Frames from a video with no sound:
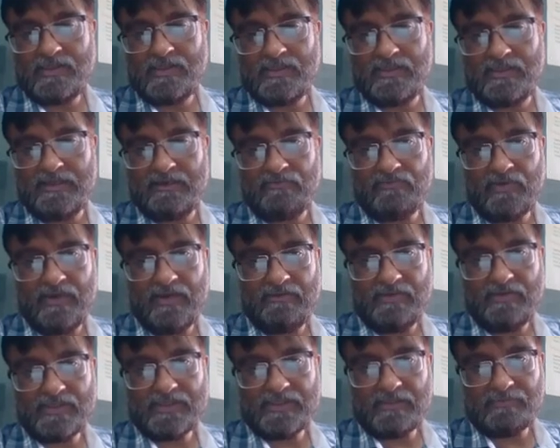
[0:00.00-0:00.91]
Their
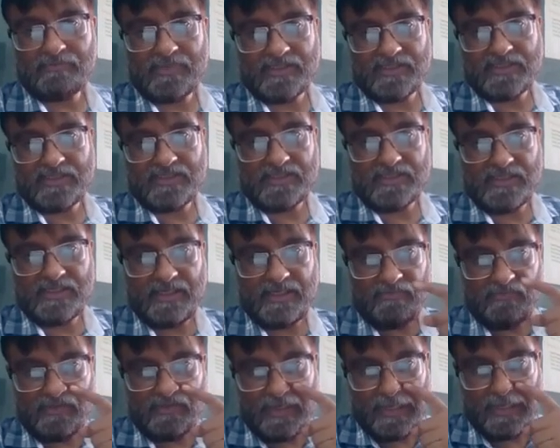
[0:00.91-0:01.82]
flavors are
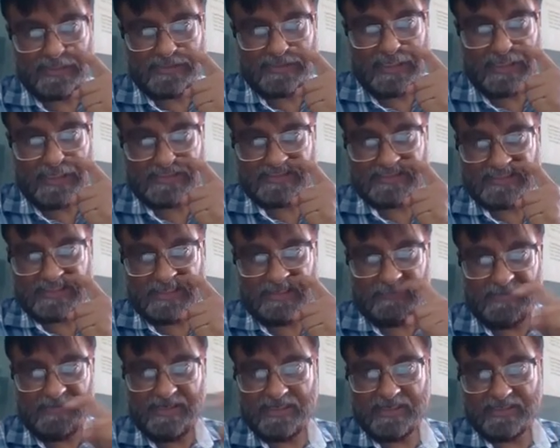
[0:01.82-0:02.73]
perceived as
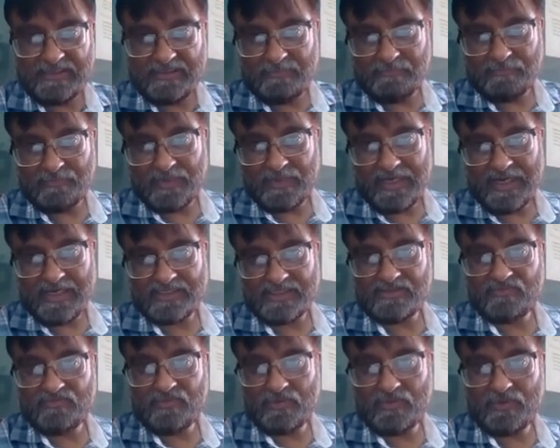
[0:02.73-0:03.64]
extremely
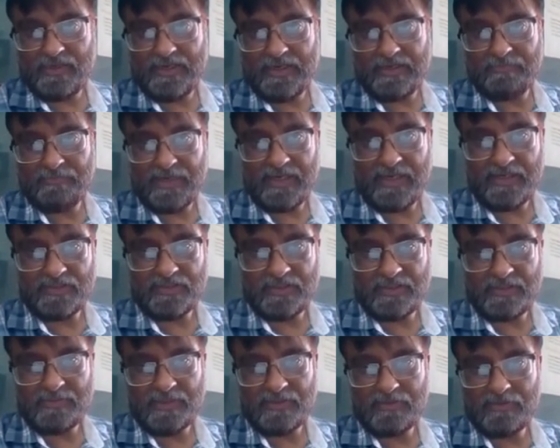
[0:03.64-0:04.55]
complex, full, and
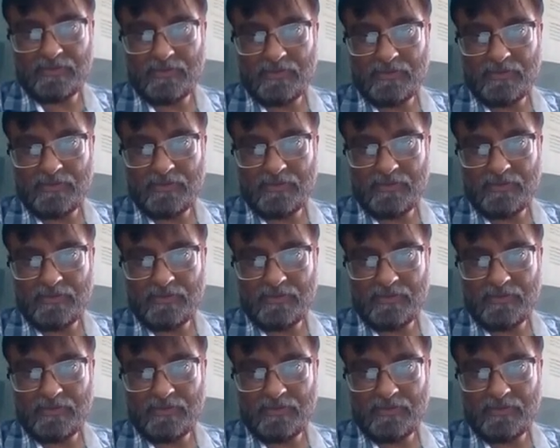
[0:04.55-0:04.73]
palatable